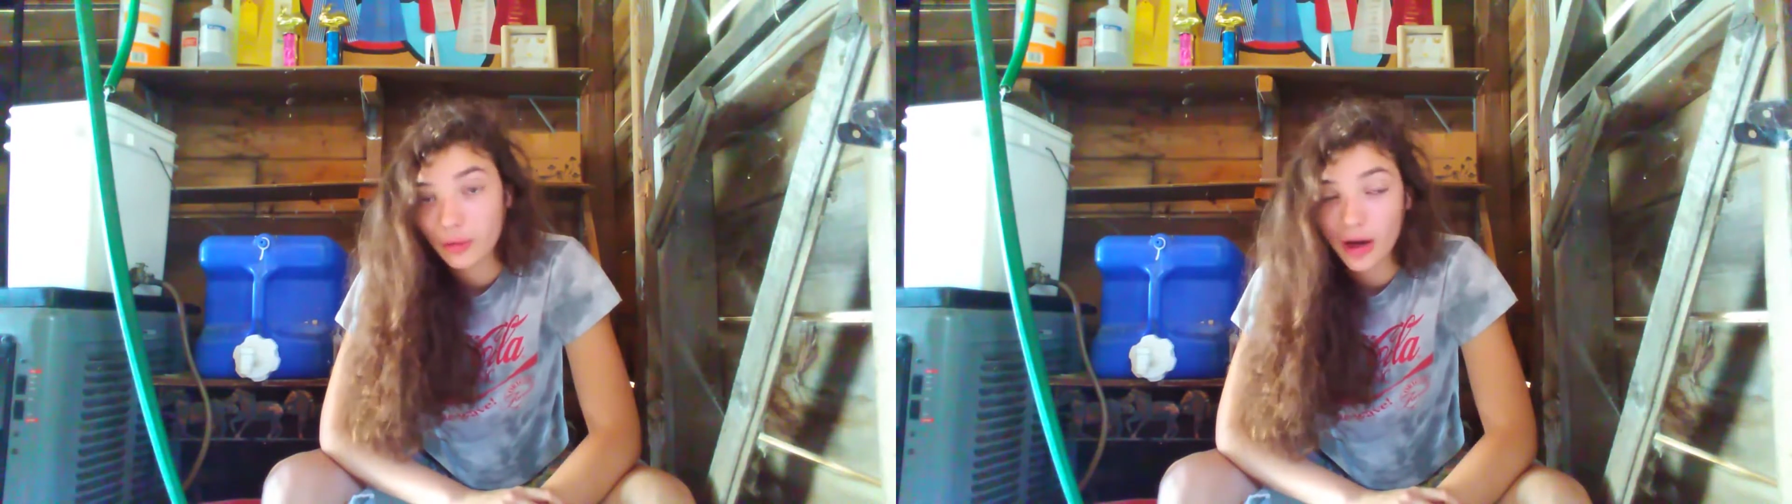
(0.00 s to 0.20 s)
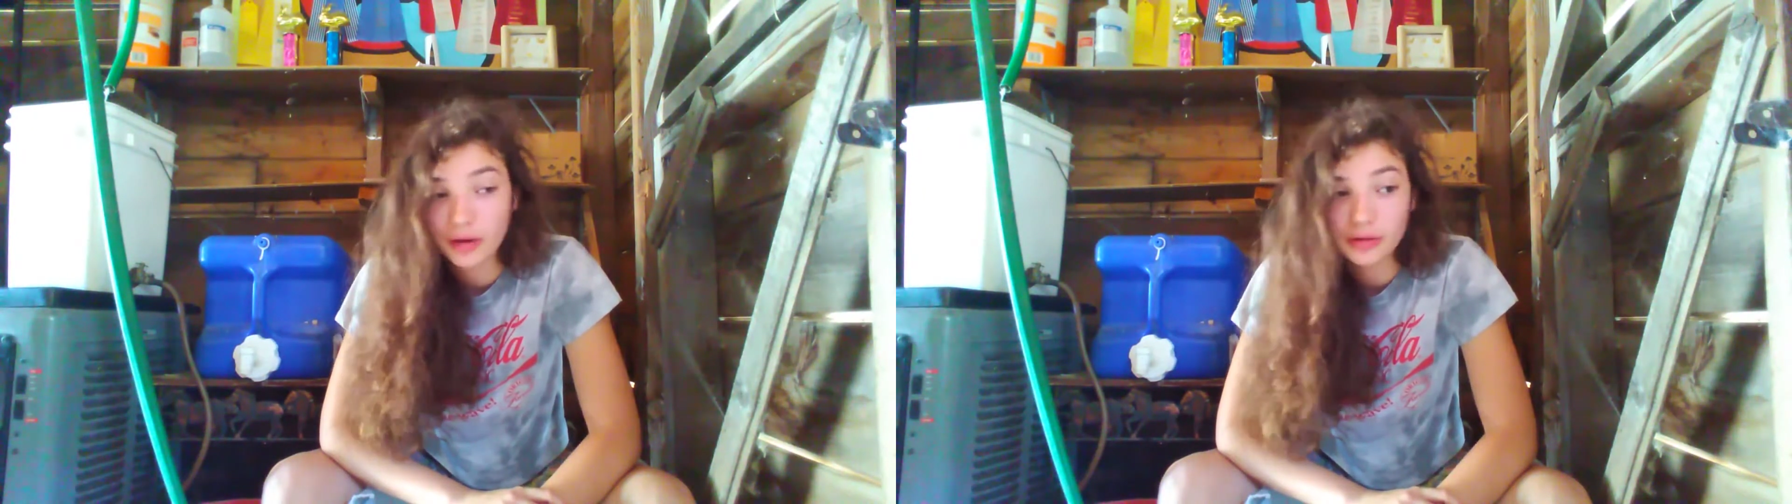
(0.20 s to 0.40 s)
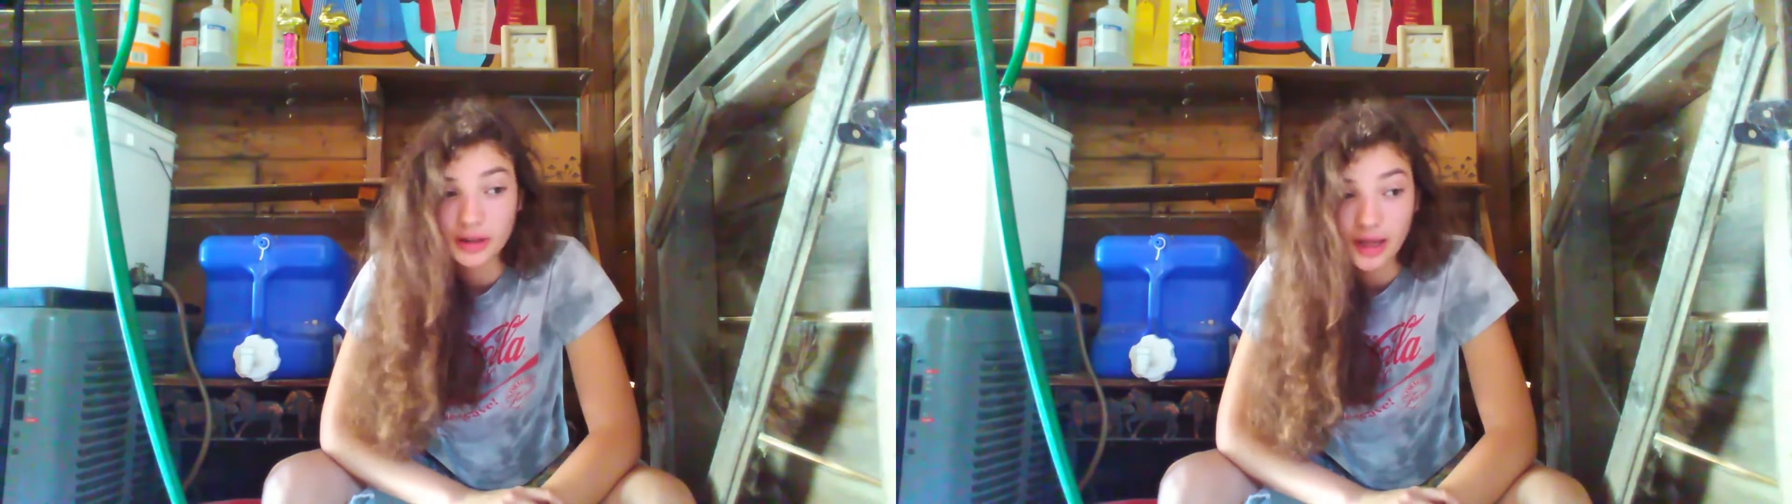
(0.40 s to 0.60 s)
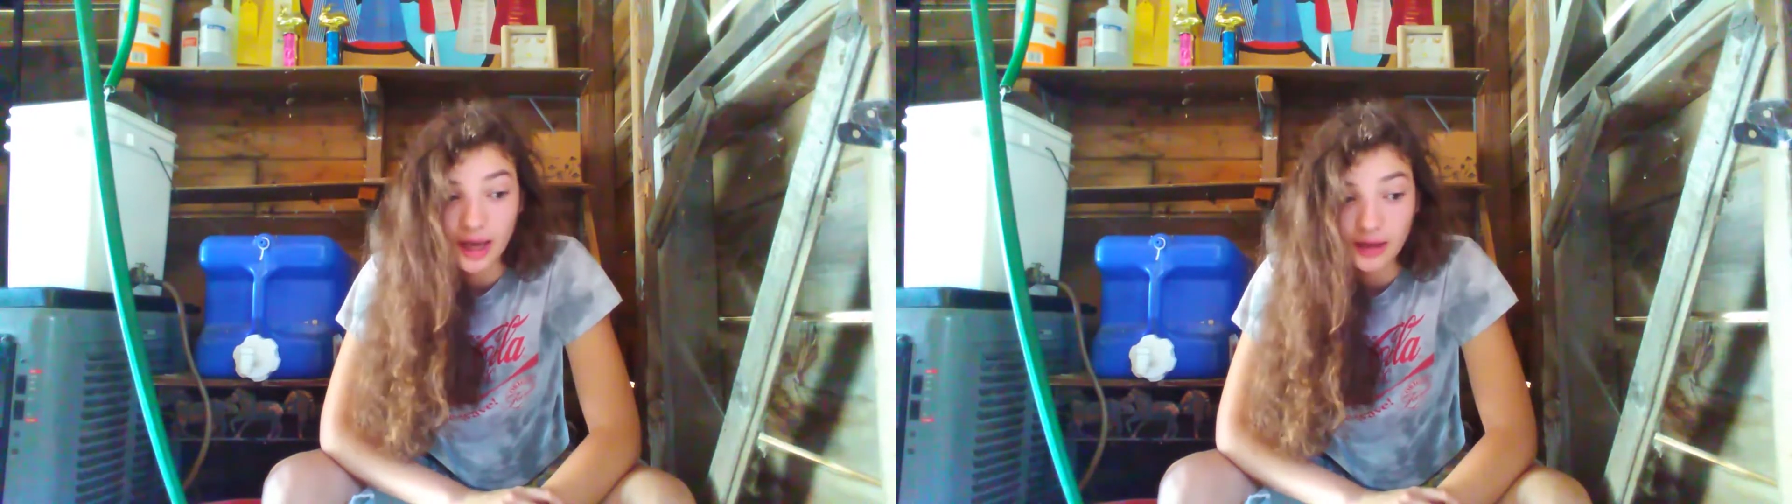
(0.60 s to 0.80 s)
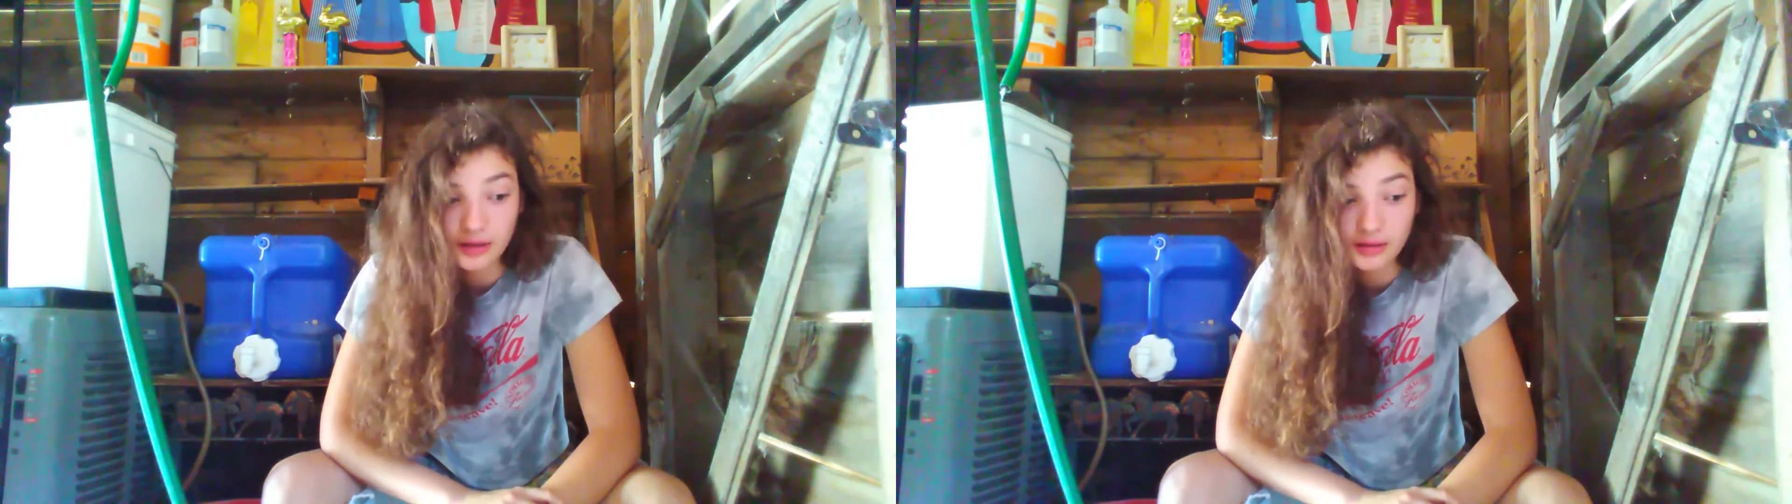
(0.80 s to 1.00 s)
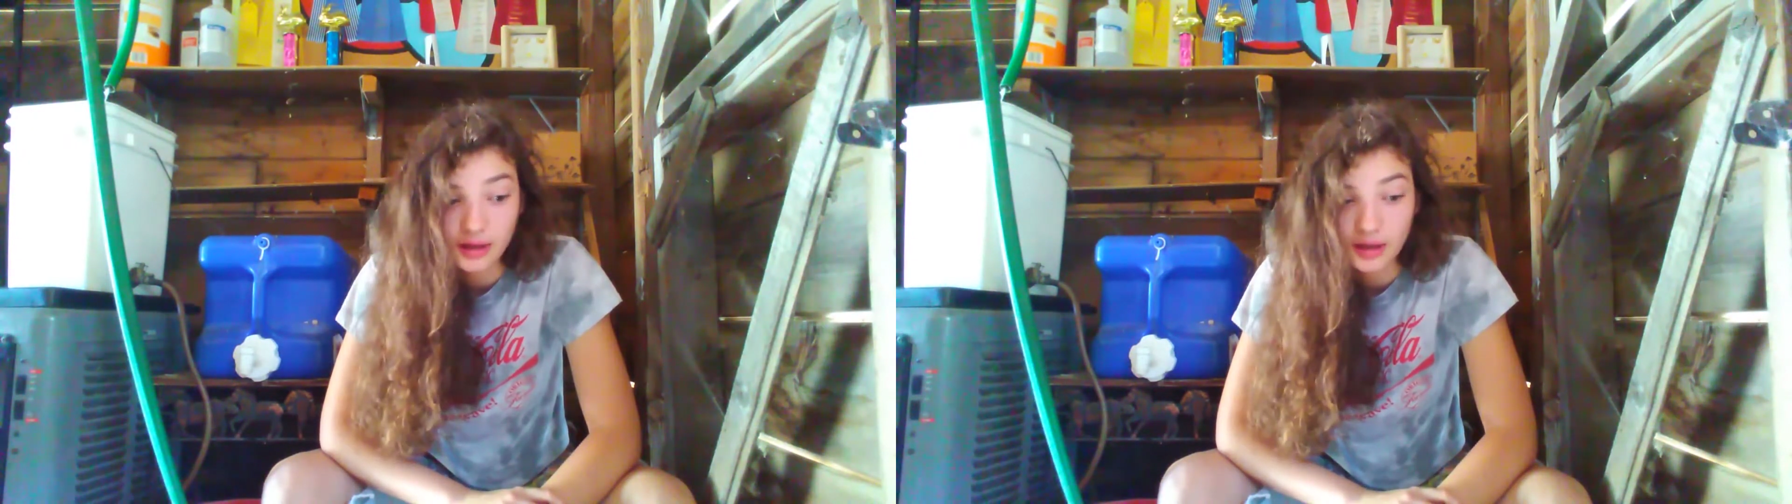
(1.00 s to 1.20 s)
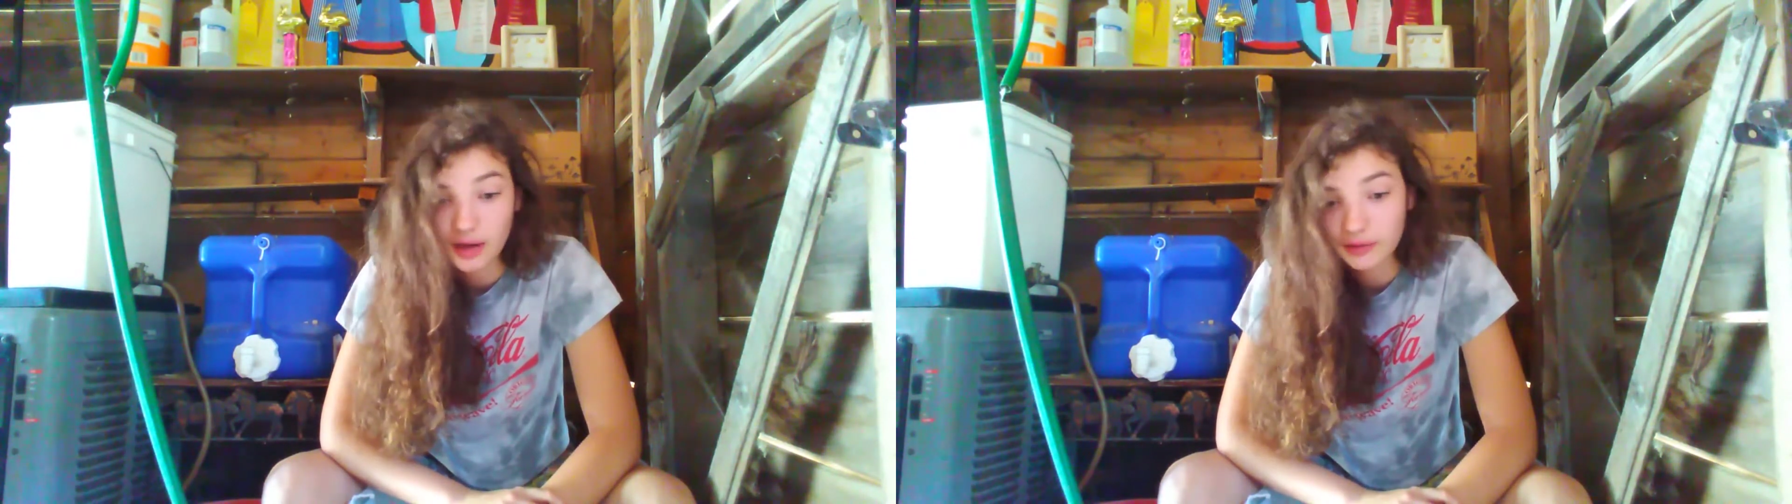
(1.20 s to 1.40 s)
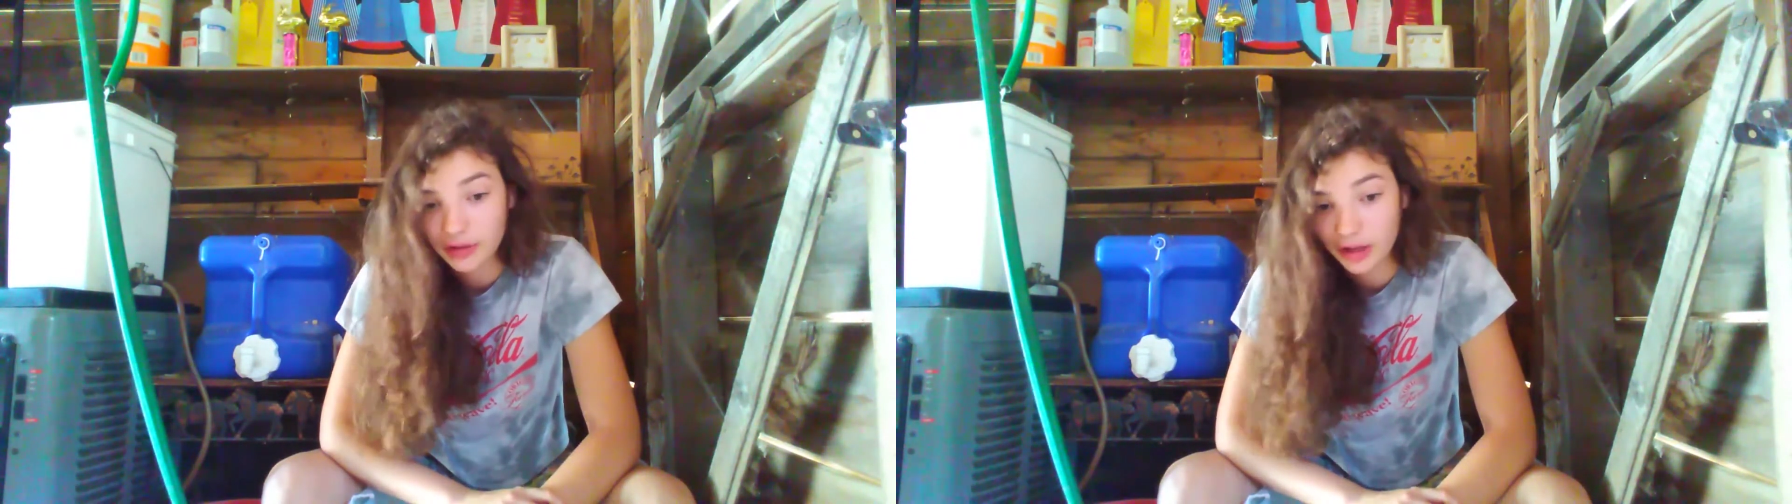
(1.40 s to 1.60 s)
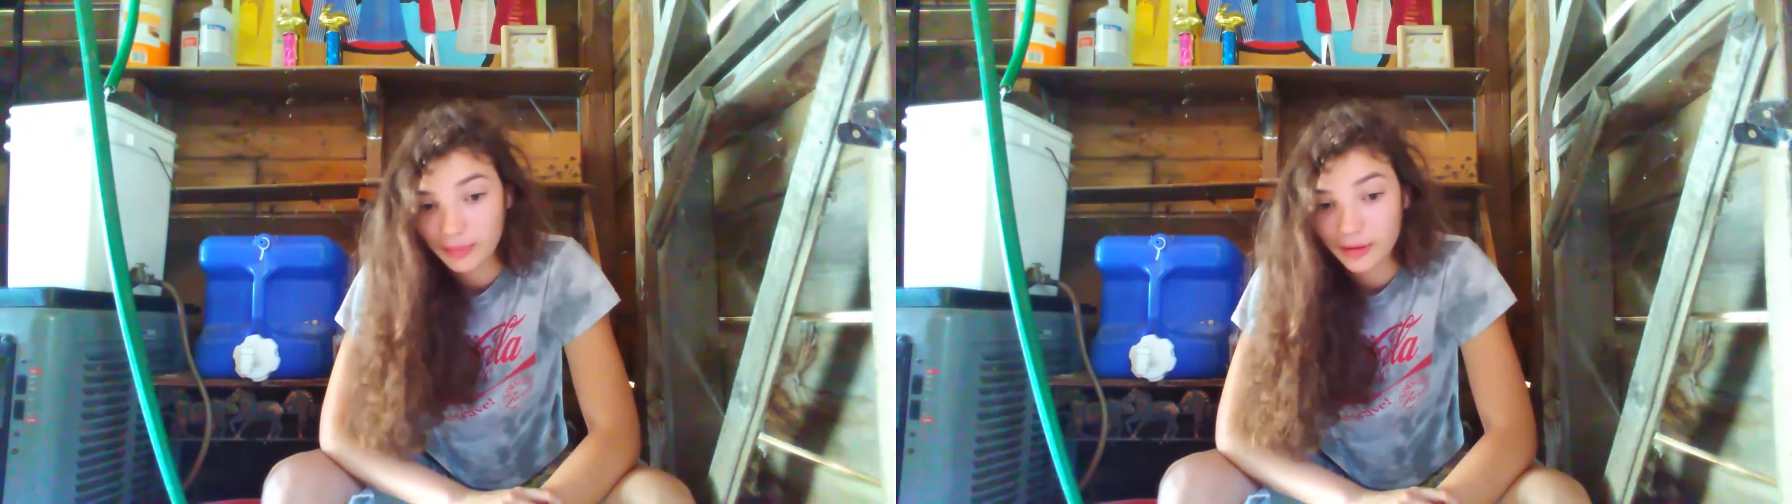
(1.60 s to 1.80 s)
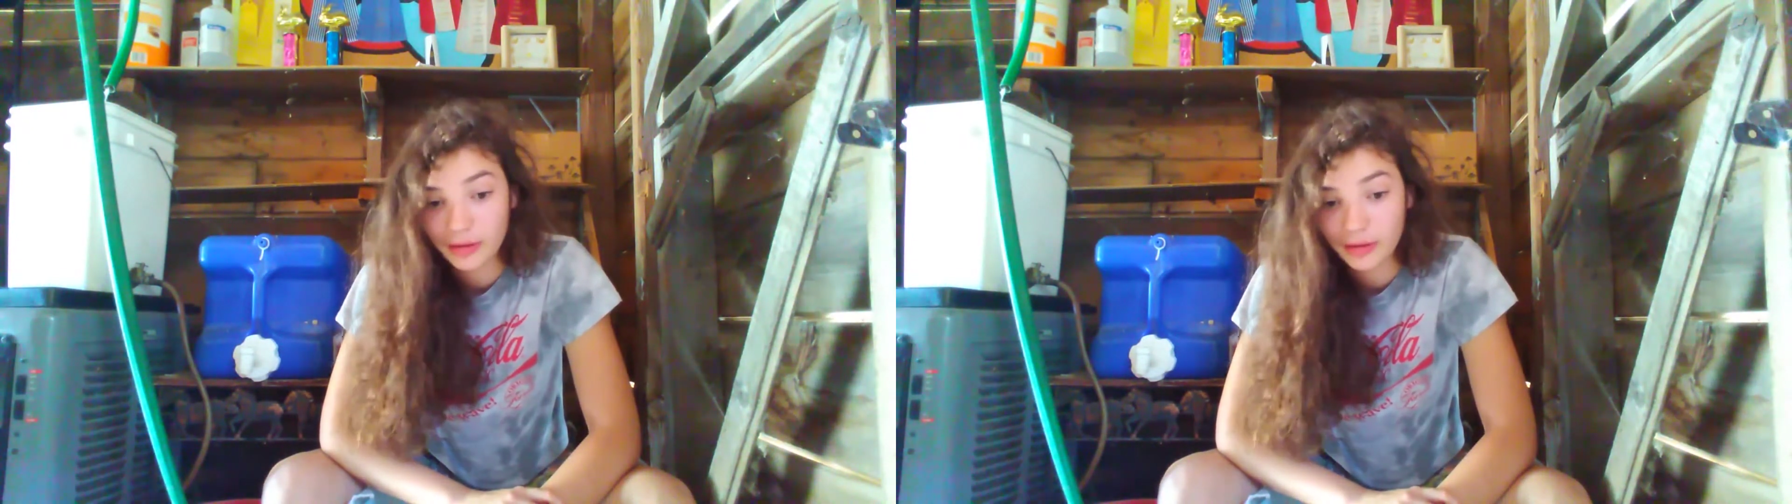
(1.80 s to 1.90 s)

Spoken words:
out in ads and advertisements.